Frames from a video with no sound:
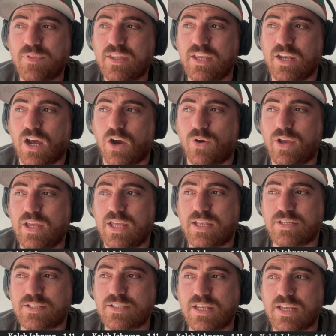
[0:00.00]

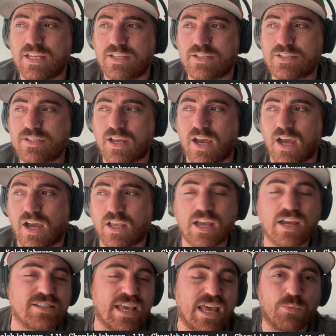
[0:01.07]
Is
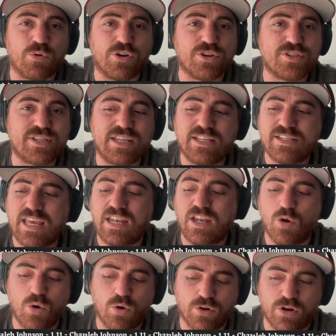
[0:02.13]
Gus Edwards? He's getting
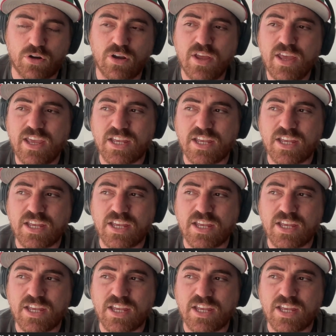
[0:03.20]
older.